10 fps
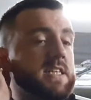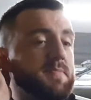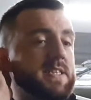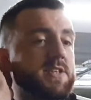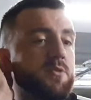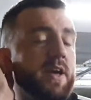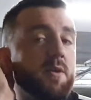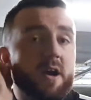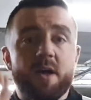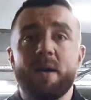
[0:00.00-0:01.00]
It's a bit surreal
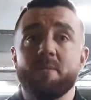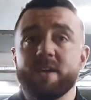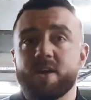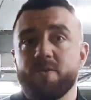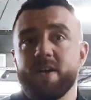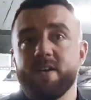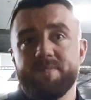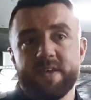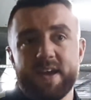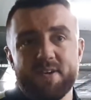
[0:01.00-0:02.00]
where I'm at in my career.
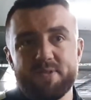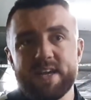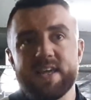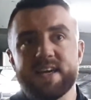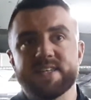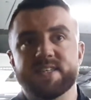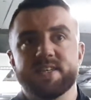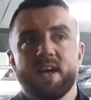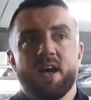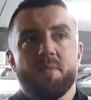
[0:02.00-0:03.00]
It really is.
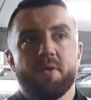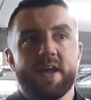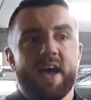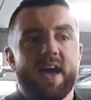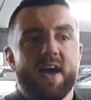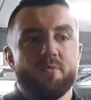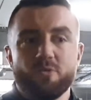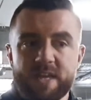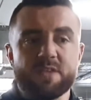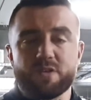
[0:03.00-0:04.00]
But
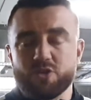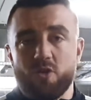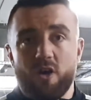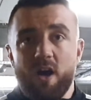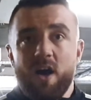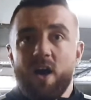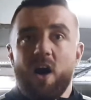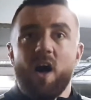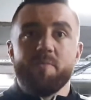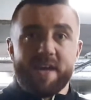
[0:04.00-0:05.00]
one thing for sure,
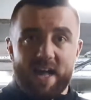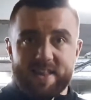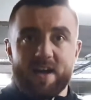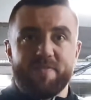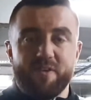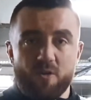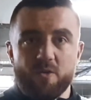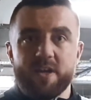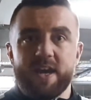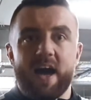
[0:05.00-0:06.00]
I'll be at that Fury
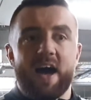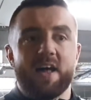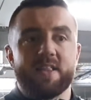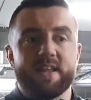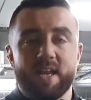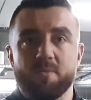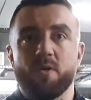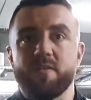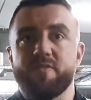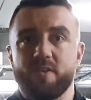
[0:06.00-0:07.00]
and Dillian
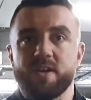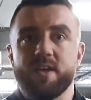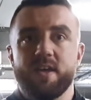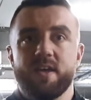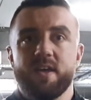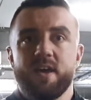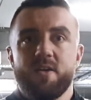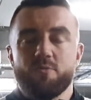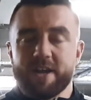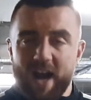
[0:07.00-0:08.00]
White
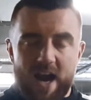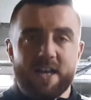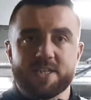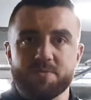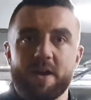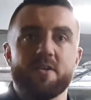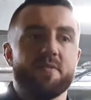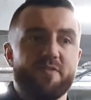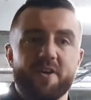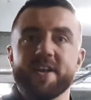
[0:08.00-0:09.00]
fight, regardless of whether
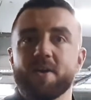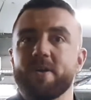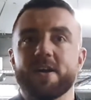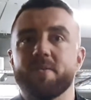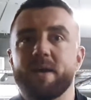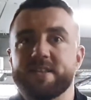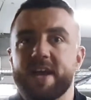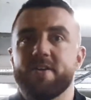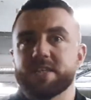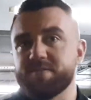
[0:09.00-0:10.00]
I'm fighting or whether I'm not
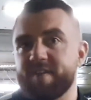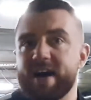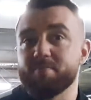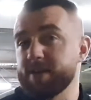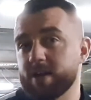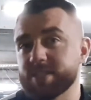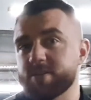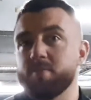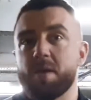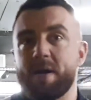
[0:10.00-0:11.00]
there as a fan, because it's
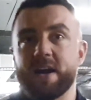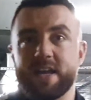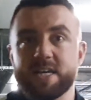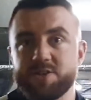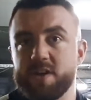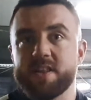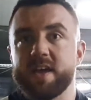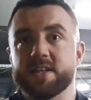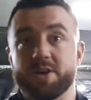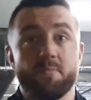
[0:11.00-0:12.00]
going to be a part of history, I think.
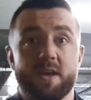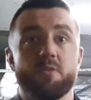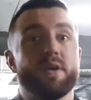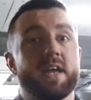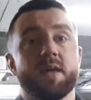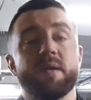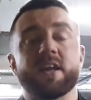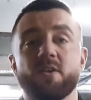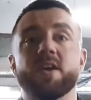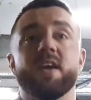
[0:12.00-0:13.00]
It's going to be a really big
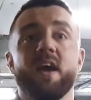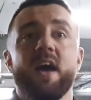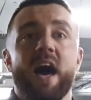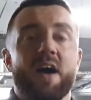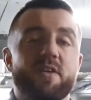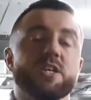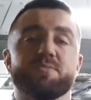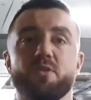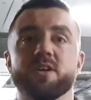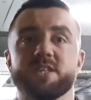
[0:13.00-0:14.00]
night, a very
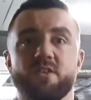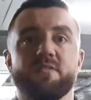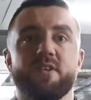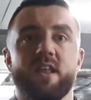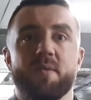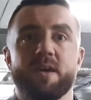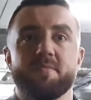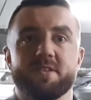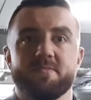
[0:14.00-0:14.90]
surprising night for a lot of people.